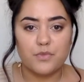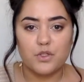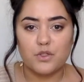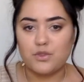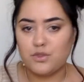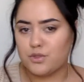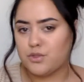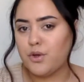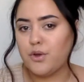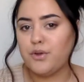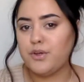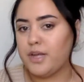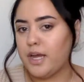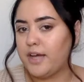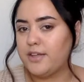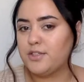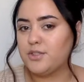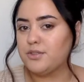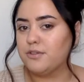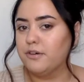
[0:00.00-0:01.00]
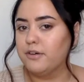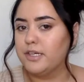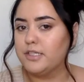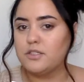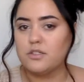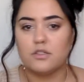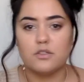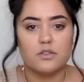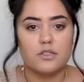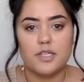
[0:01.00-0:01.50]
so natural. It
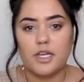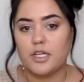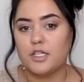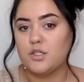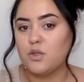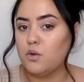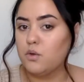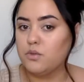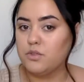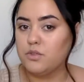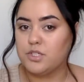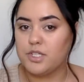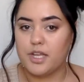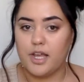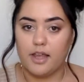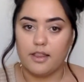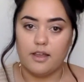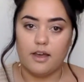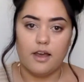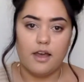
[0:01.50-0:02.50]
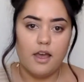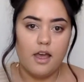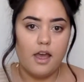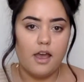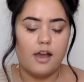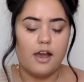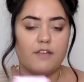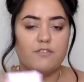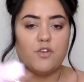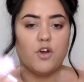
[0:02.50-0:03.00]
just looks like it's all together.
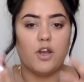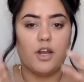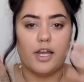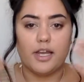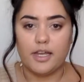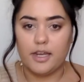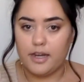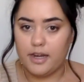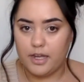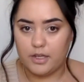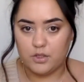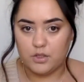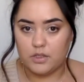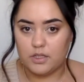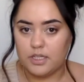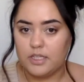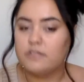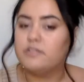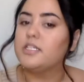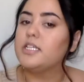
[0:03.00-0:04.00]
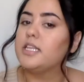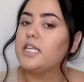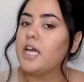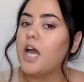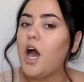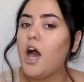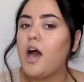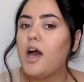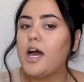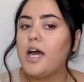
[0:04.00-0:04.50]
I've got like a natural lift in the
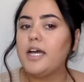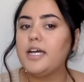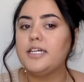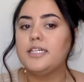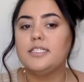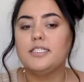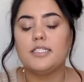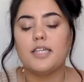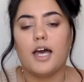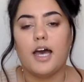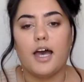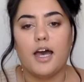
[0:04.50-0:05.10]
eyes.